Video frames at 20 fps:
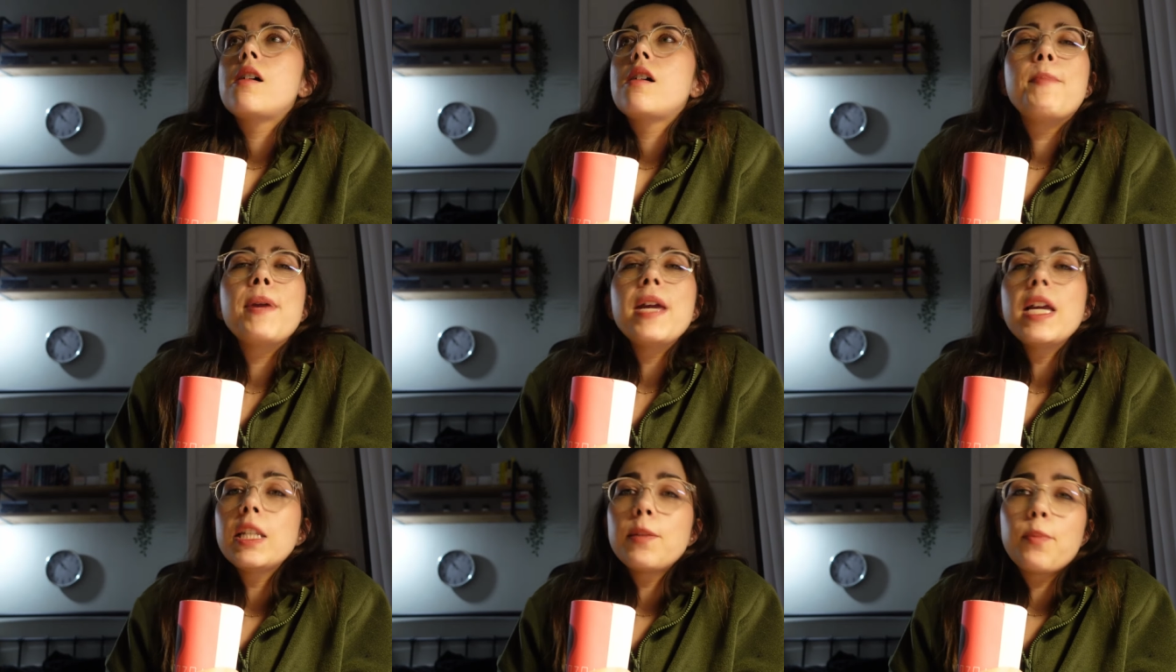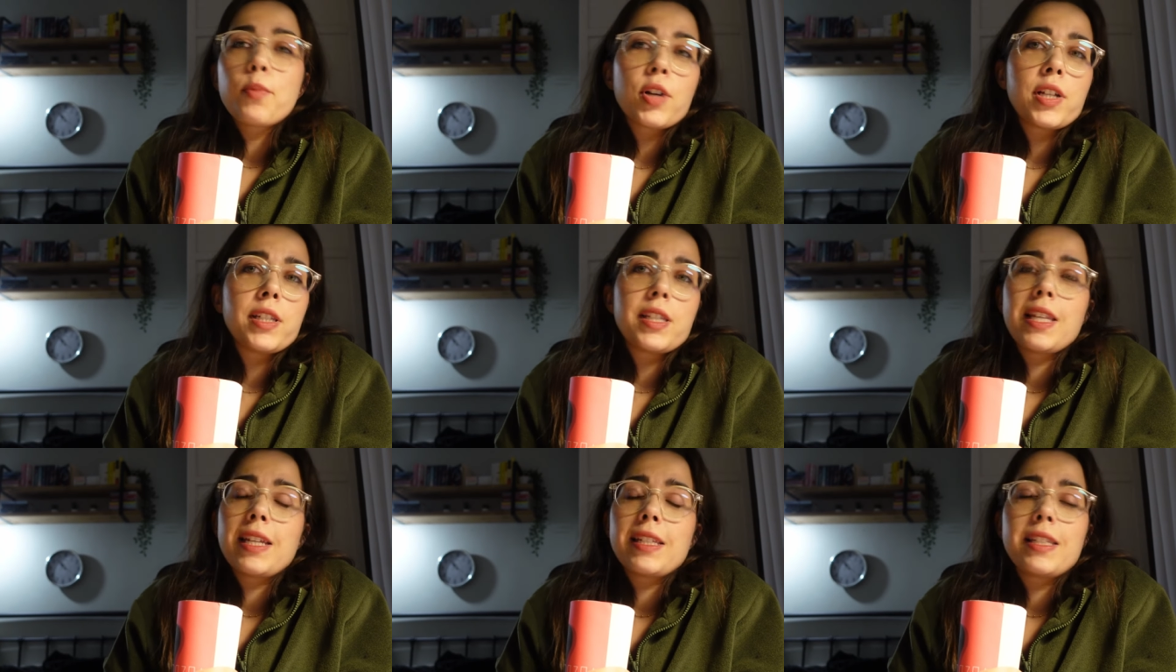being
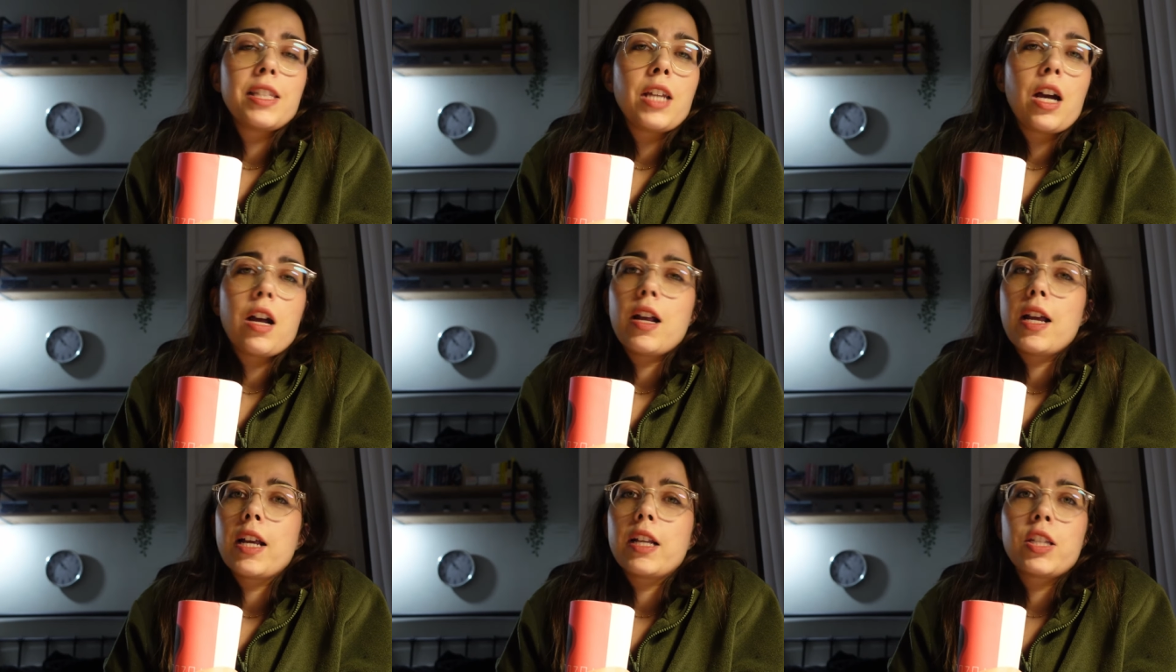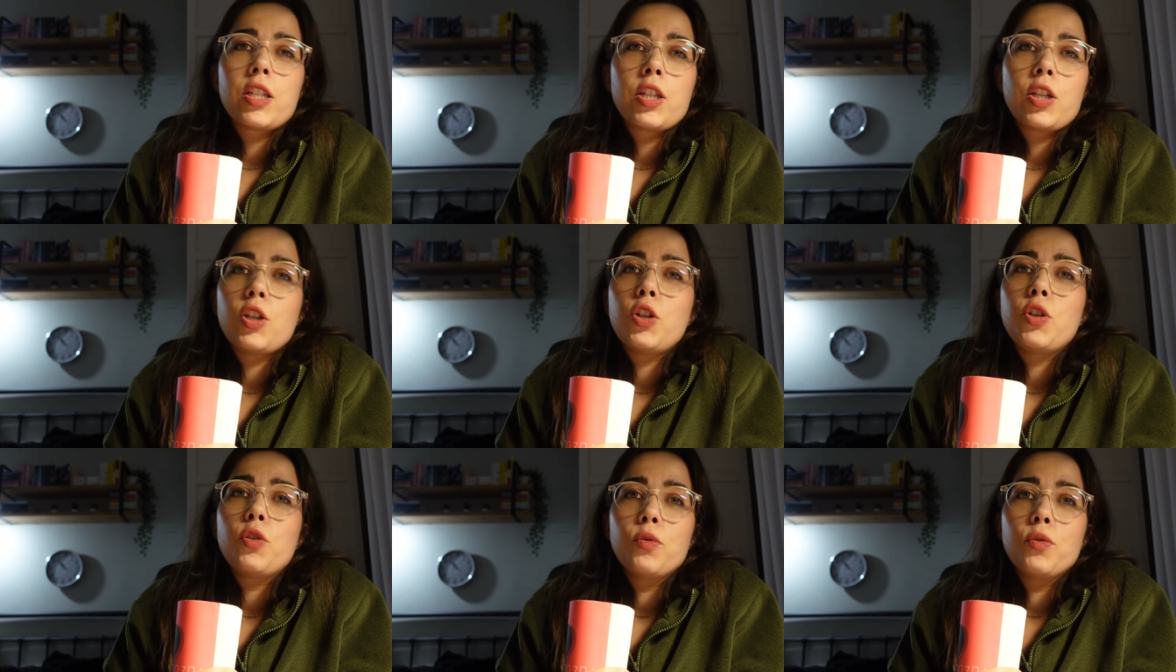depressed does not
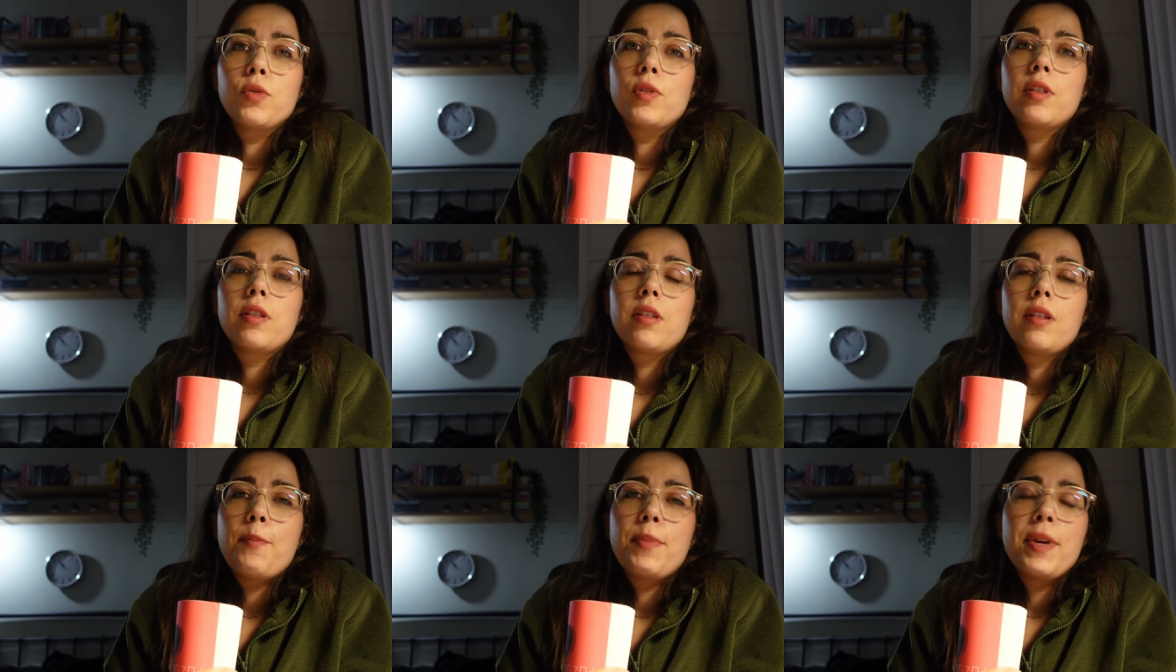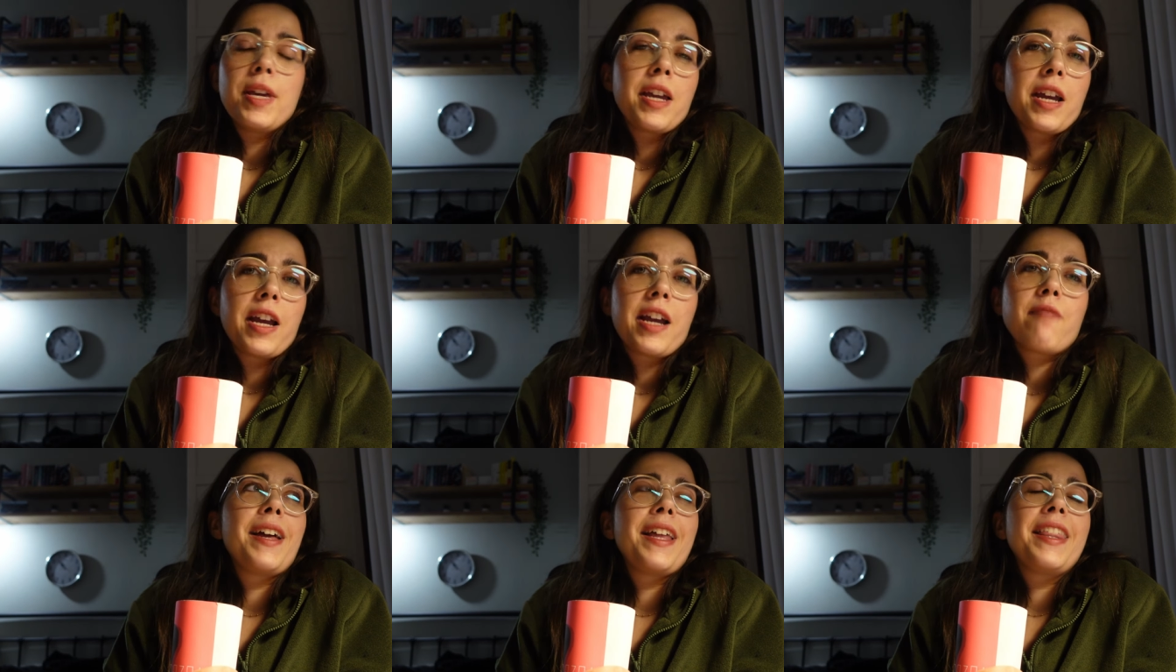excuse
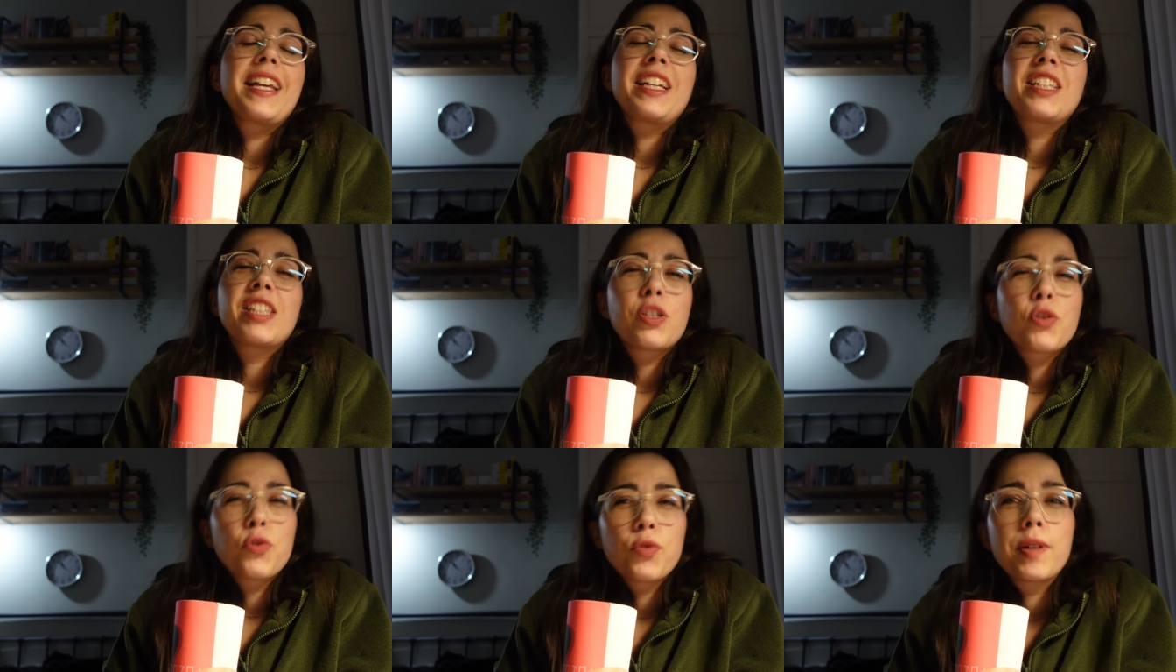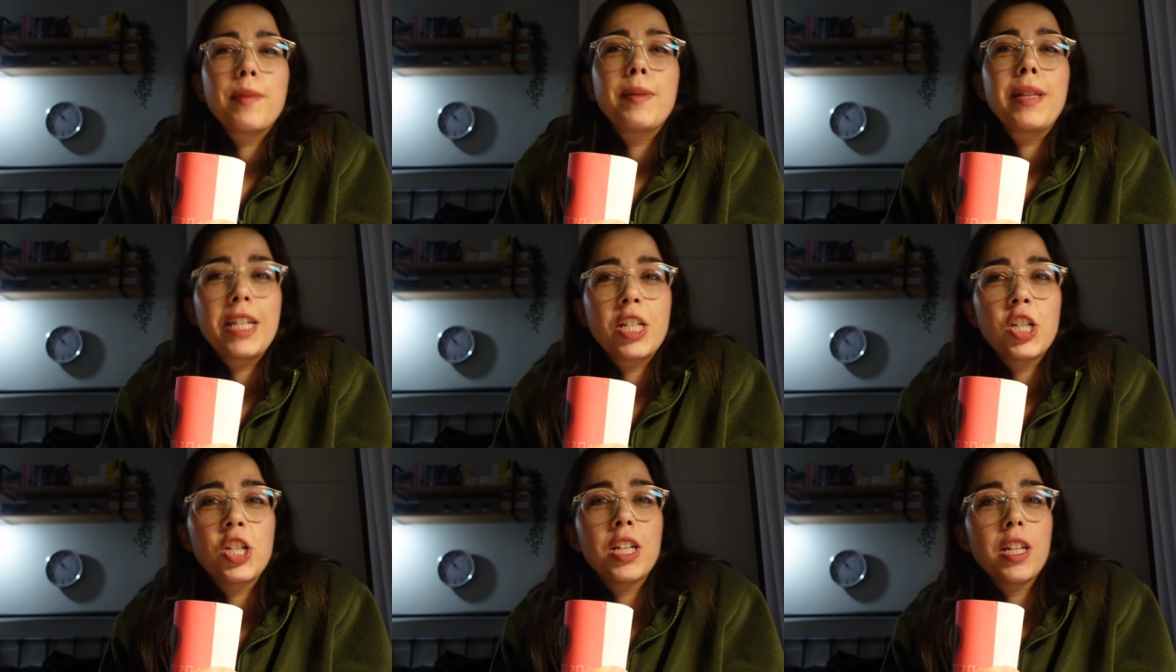being an
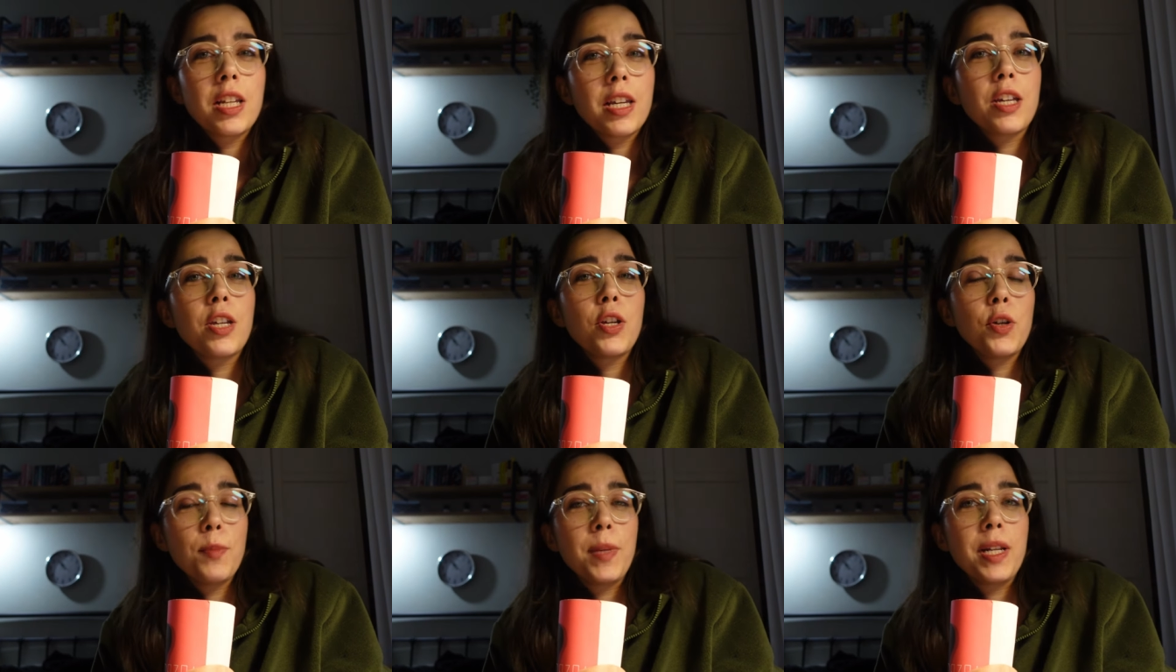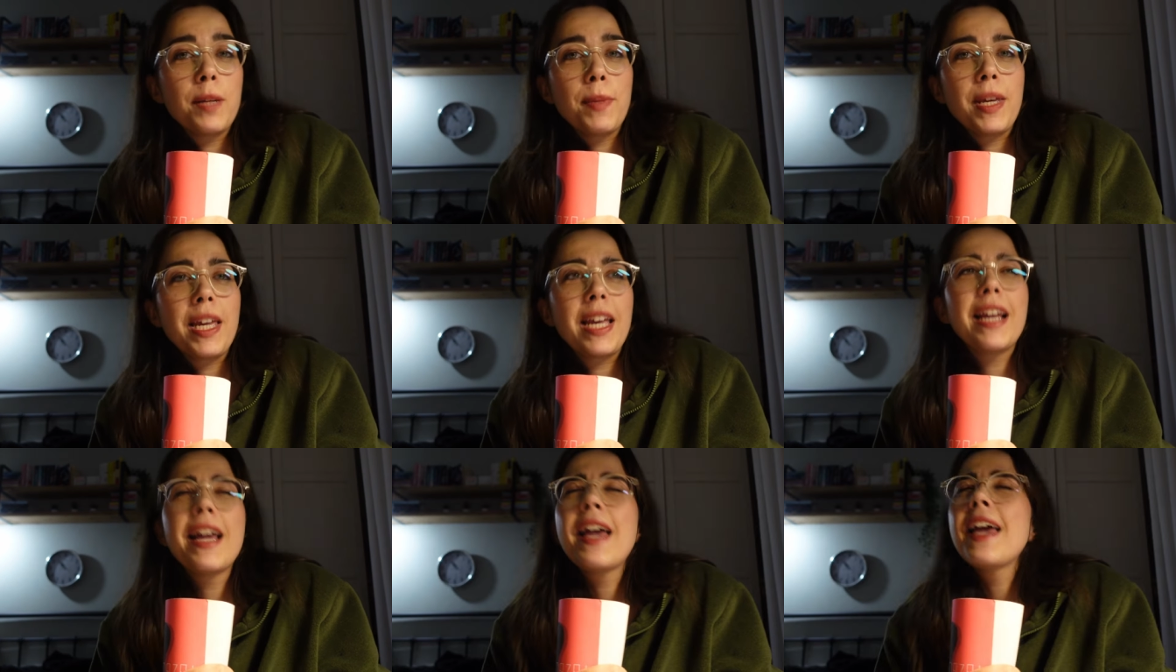extremely shitty human
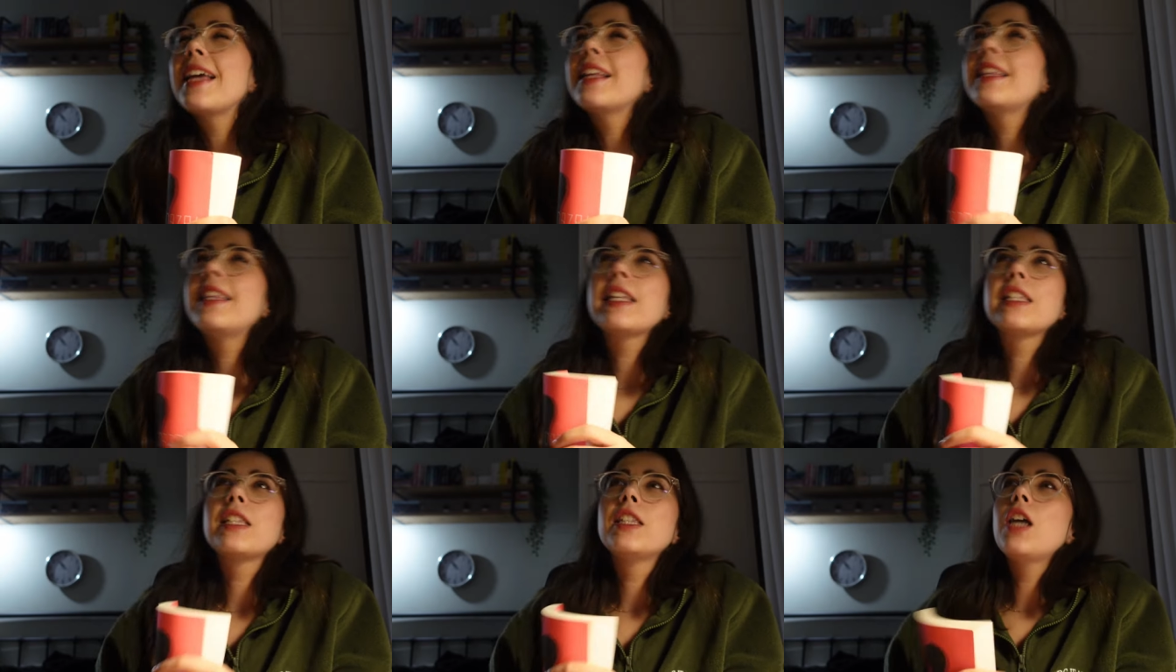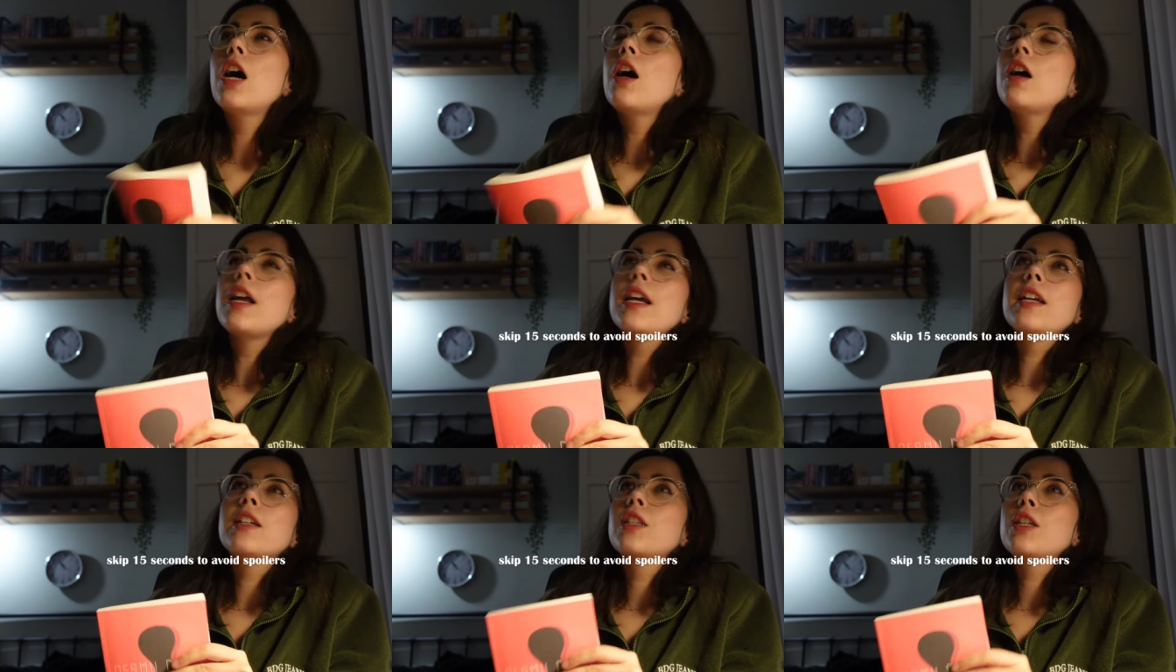being. It does
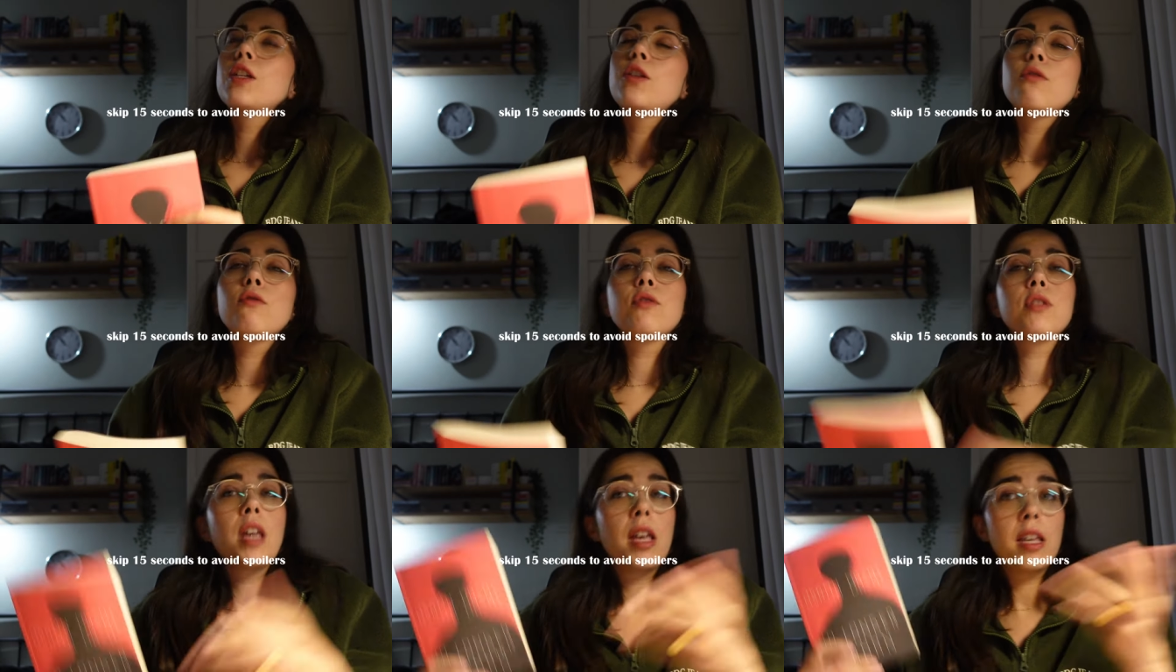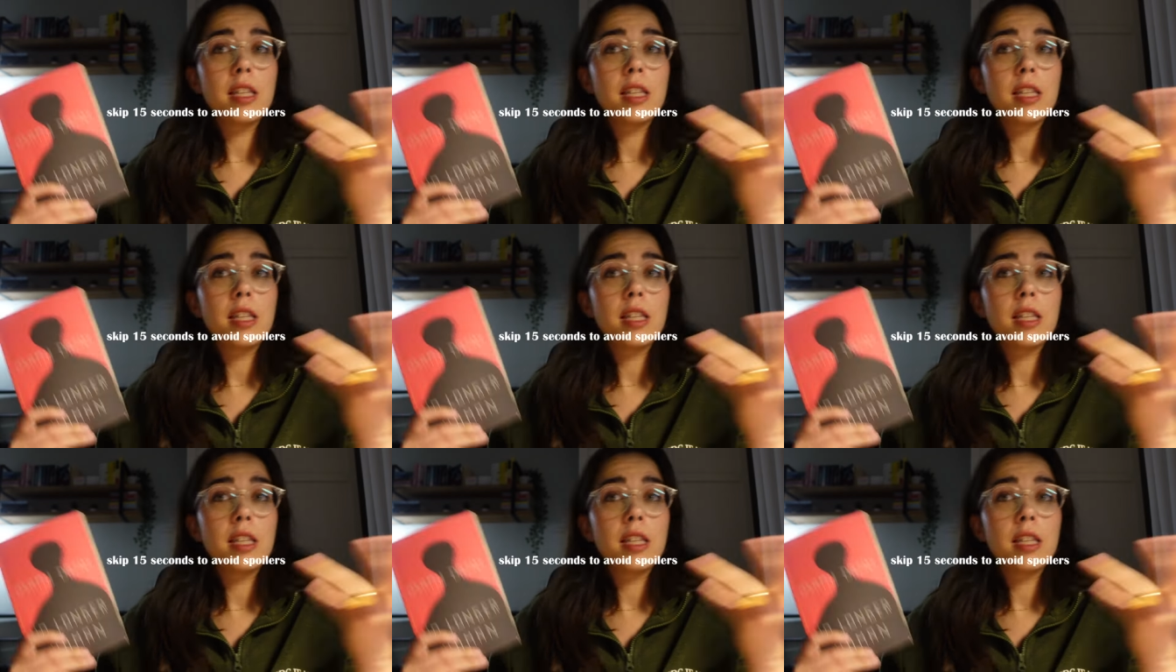not excuse,